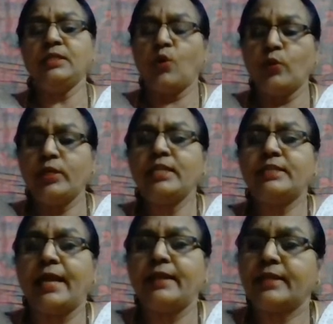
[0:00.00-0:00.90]
only
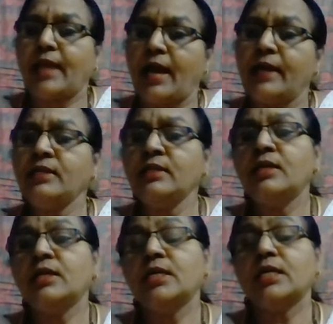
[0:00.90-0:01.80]
then can
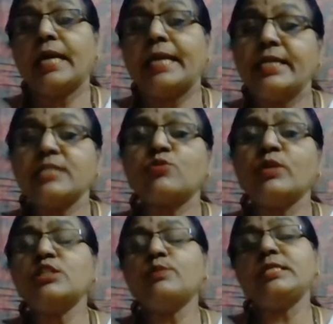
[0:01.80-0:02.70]

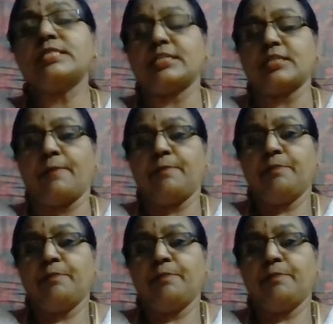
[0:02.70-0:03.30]
industries be set up.